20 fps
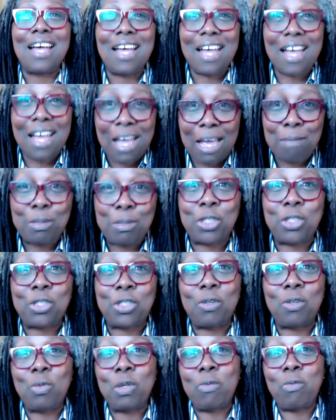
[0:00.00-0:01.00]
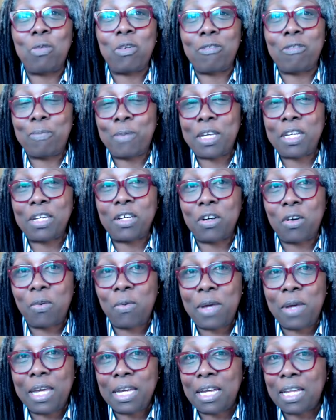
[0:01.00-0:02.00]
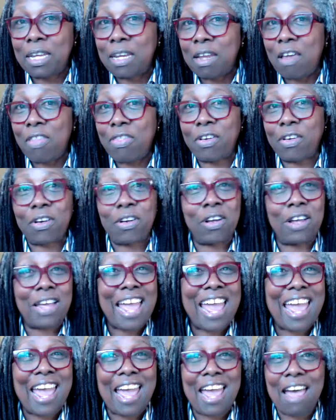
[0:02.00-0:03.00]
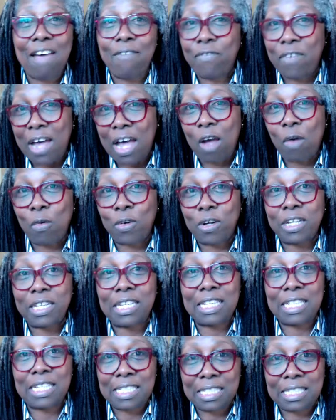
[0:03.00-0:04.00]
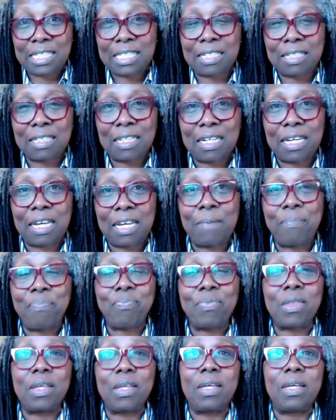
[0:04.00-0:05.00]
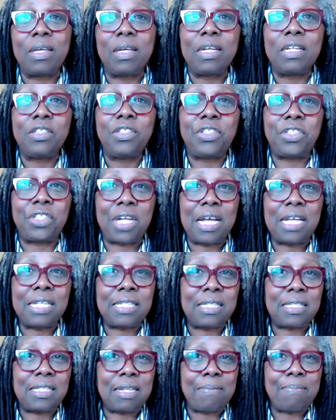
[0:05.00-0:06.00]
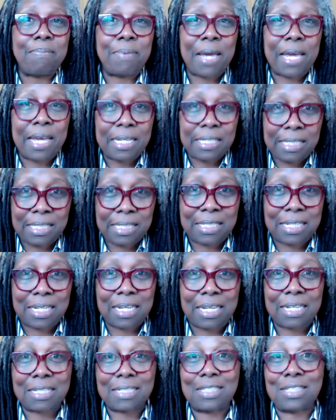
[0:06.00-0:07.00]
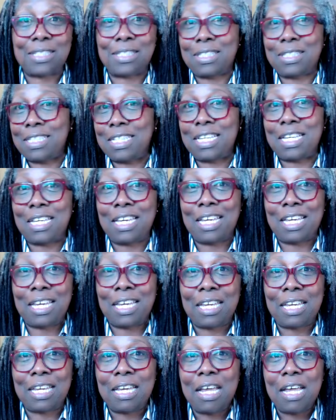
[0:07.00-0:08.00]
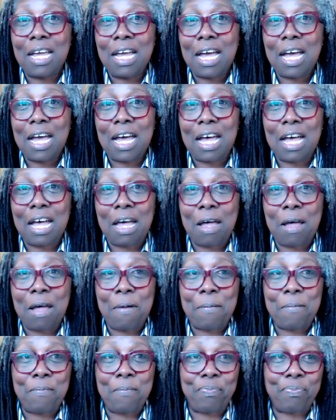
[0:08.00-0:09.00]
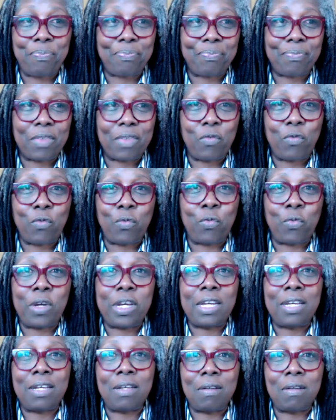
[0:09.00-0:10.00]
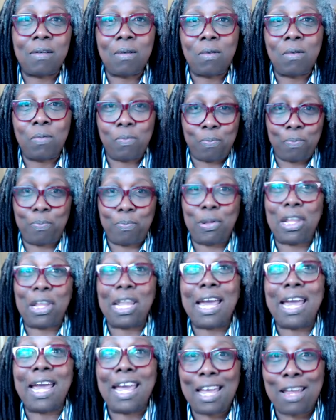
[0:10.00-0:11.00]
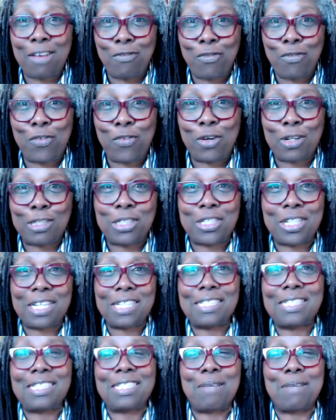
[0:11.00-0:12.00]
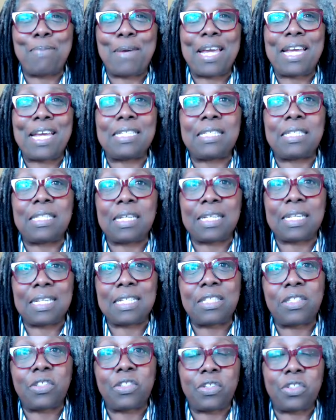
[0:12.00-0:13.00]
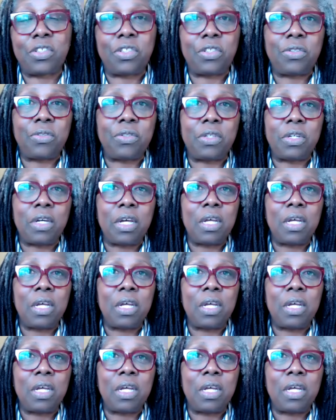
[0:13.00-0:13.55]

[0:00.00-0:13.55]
I'm sure we would have been going another half hour easily. Just the basics, the real plan for just the basic is to